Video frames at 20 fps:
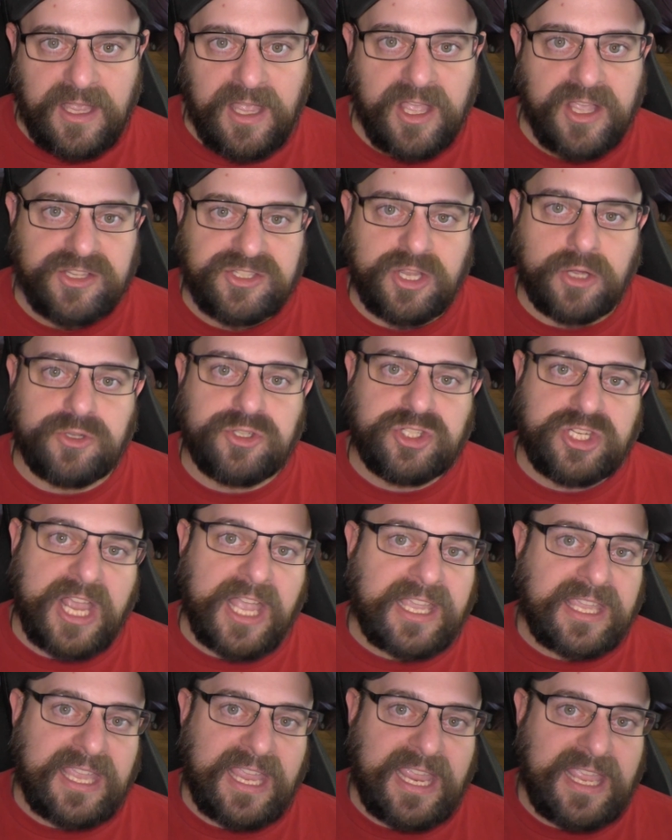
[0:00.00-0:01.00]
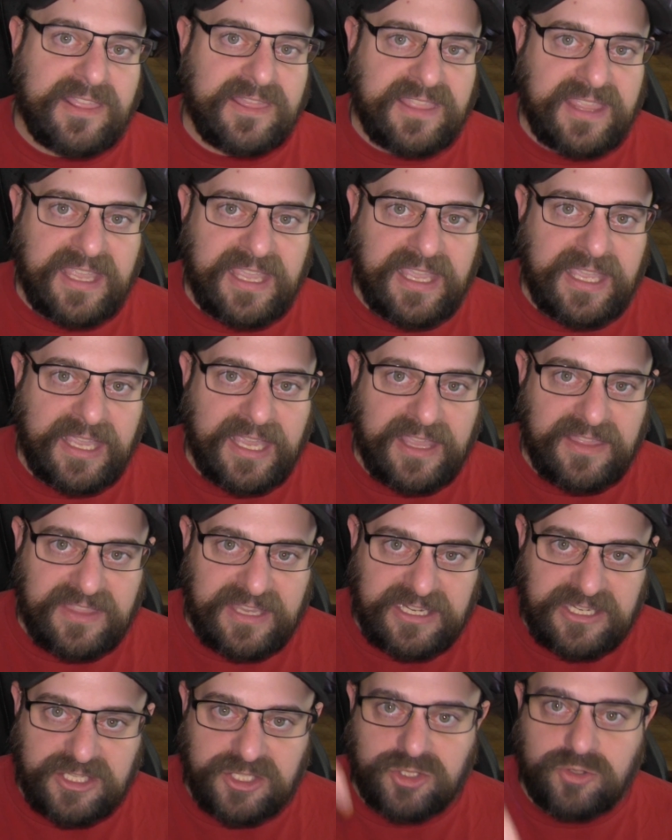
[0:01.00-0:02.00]
So check in the
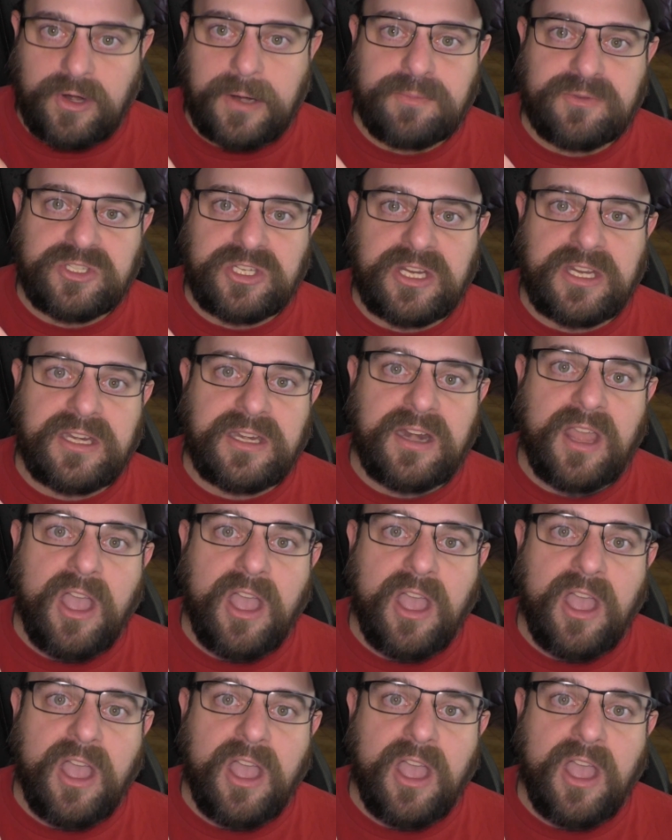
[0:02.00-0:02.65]
description